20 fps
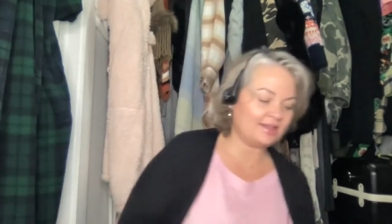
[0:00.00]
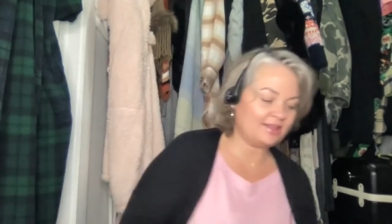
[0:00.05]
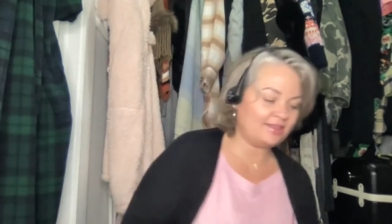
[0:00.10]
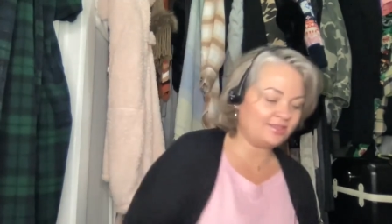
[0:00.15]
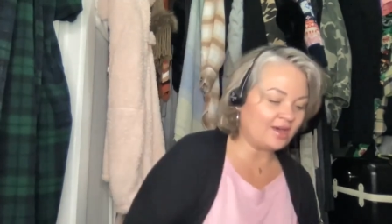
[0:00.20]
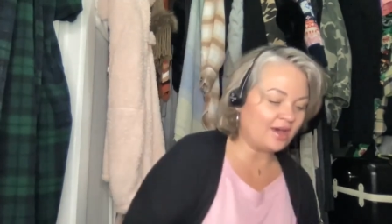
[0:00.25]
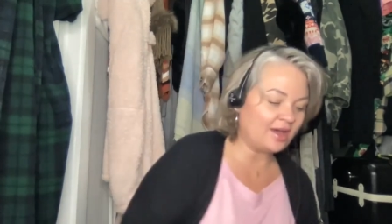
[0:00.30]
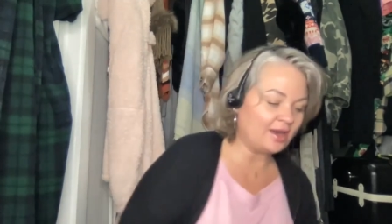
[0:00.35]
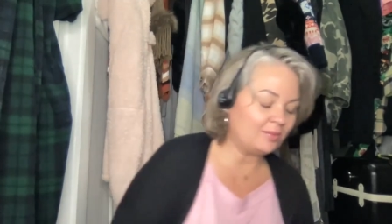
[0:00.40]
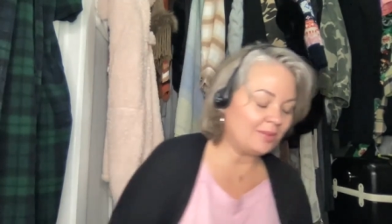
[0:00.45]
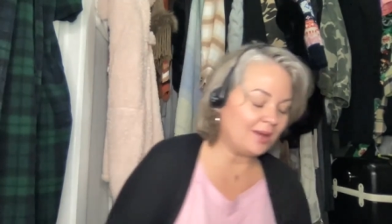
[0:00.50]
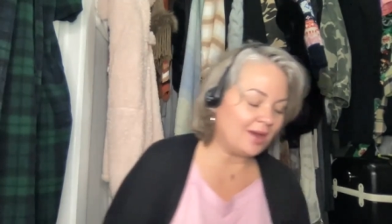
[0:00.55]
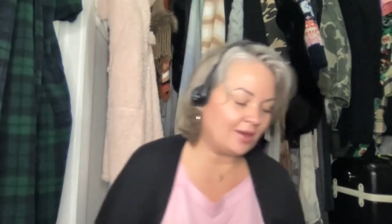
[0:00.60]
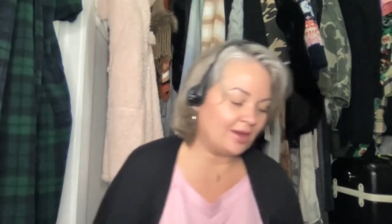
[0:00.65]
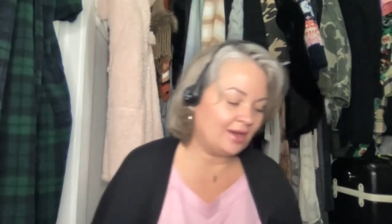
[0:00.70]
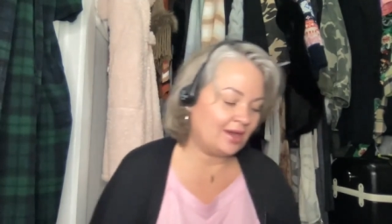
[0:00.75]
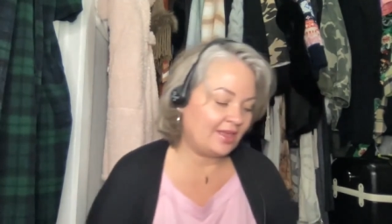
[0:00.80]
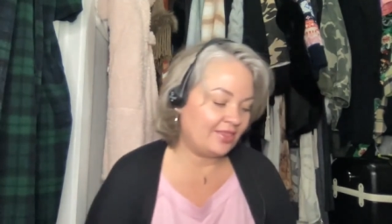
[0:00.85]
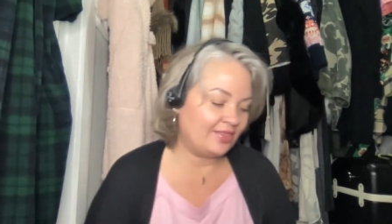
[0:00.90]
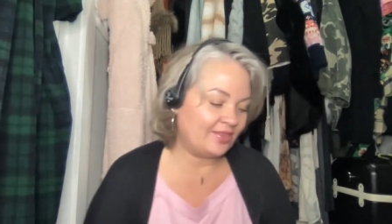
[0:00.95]
I thought
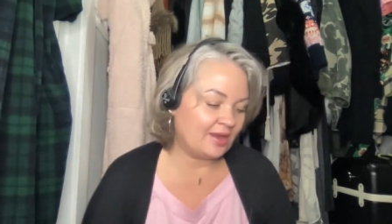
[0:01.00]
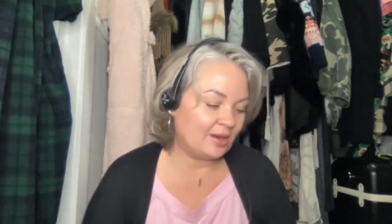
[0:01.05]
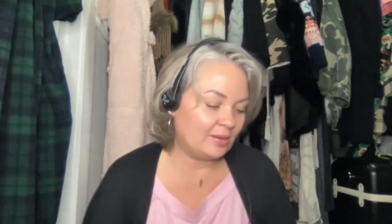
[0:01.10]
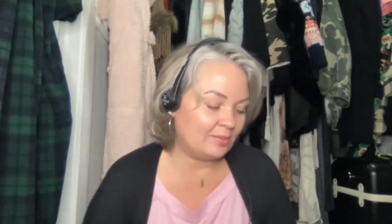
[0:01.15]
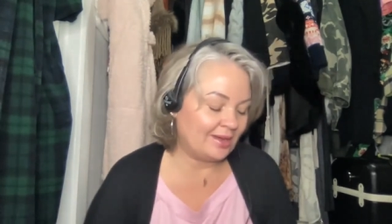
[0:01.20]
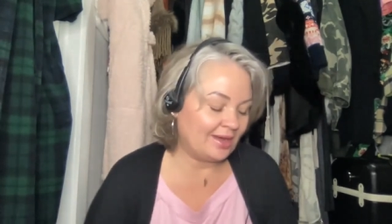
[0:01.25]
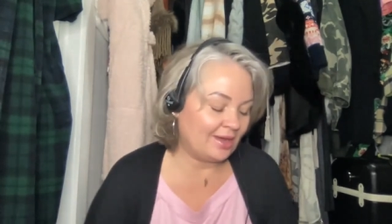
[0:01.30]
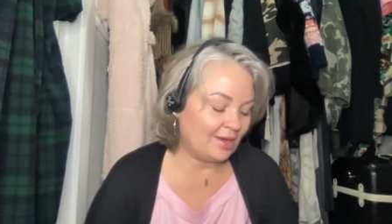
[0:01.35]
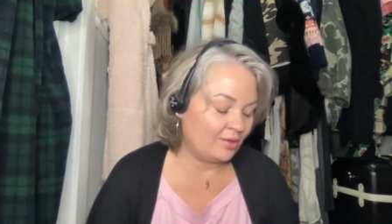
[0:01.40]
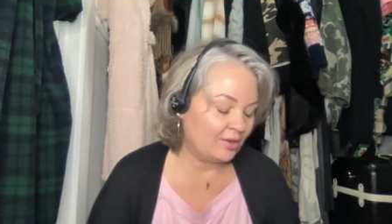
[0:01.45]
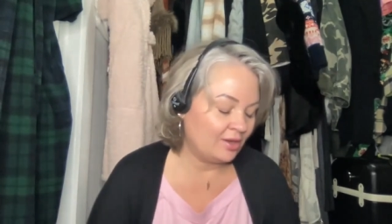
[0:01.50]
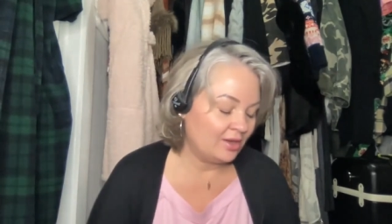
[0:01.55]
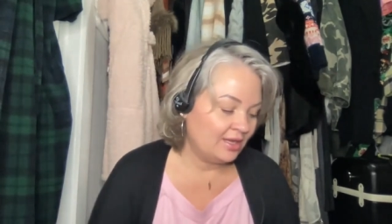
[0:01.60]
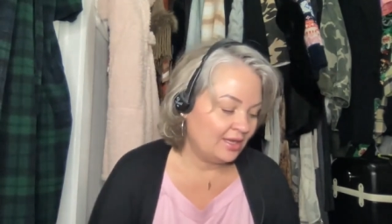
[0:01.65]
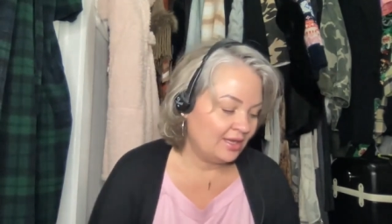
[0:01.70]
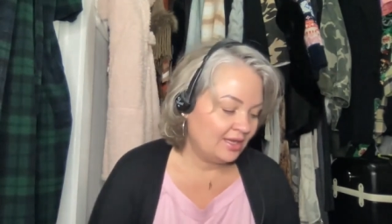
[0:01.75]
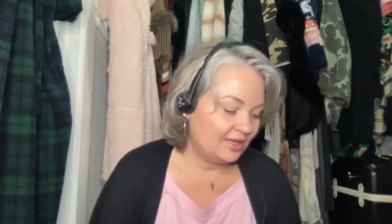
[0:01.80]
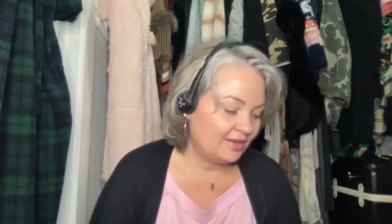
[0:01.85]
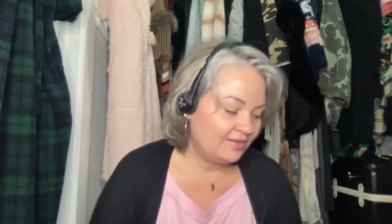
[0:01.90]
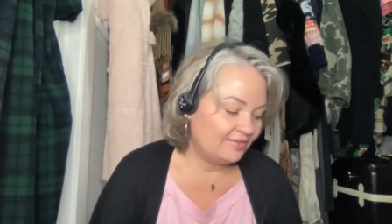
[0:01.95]
about it. I thought about
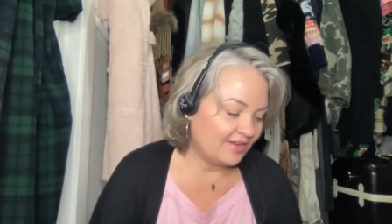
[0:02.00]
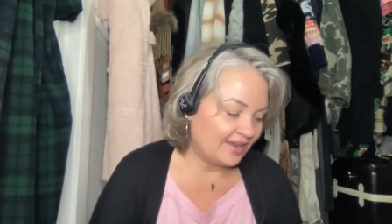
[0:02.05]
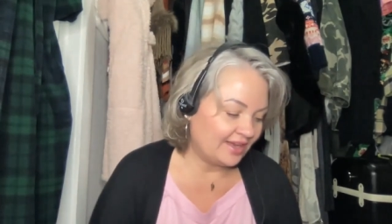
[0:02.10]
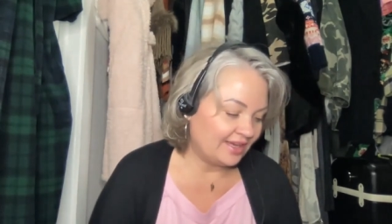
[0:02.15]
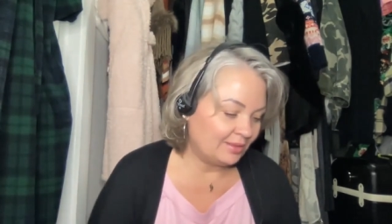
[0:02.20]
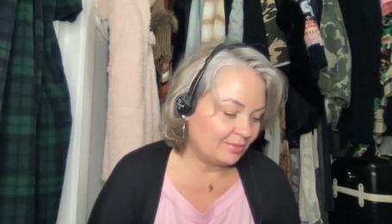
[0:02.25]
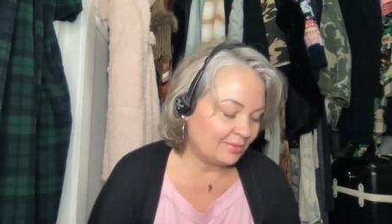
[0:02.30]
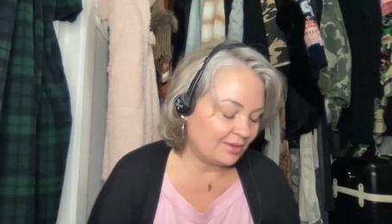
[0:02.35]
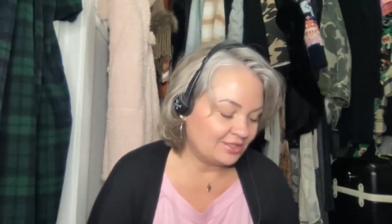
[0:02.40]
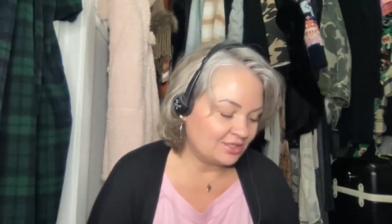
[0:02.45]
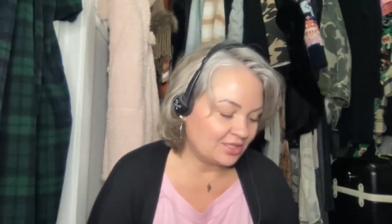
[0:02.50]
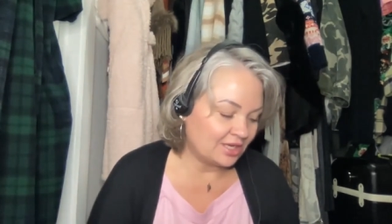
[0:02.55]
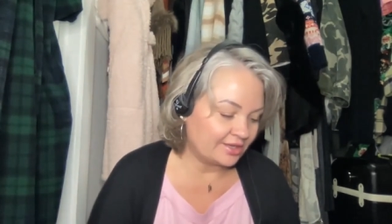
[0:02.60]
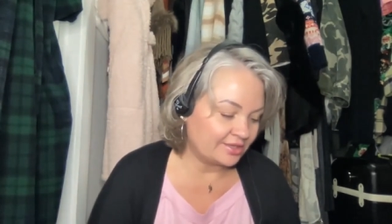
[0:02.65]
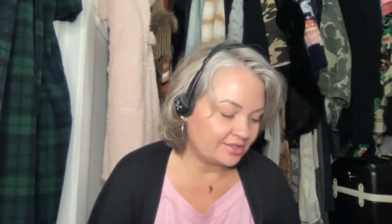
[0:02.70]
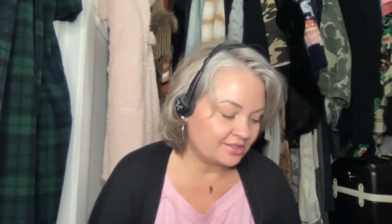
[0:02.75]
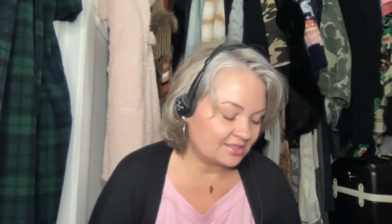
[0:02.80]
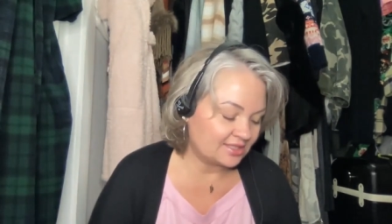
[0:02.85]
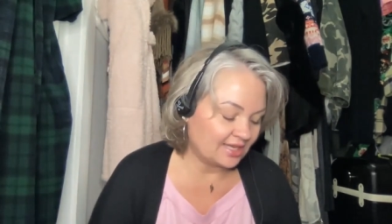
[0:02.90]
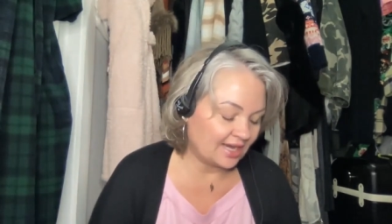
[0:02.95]
inviting my
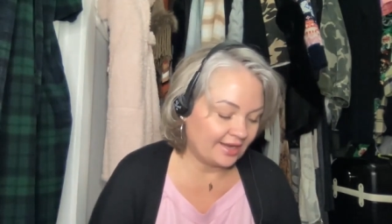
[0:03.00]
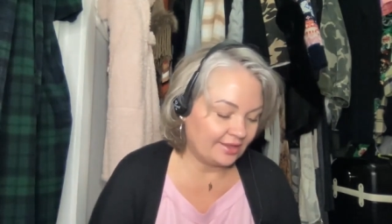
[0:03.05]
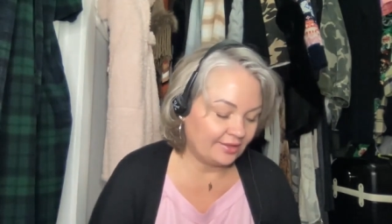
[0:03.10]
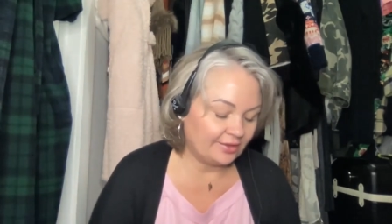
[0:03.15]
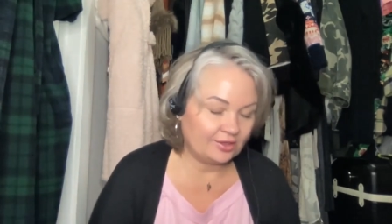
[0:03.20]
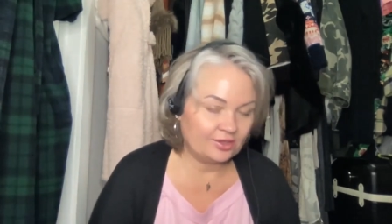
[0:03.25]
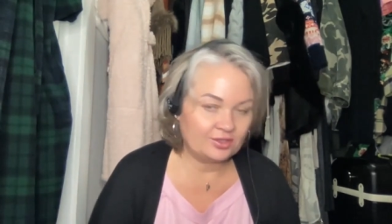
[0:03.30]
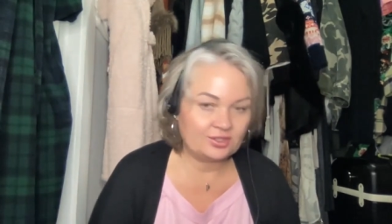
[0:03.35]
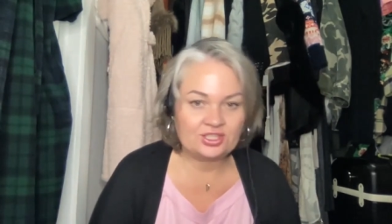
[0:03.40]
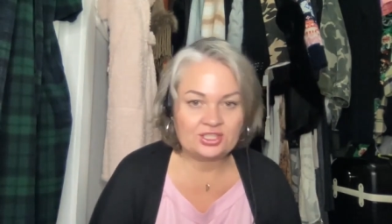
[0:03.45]
daughter, Skylar.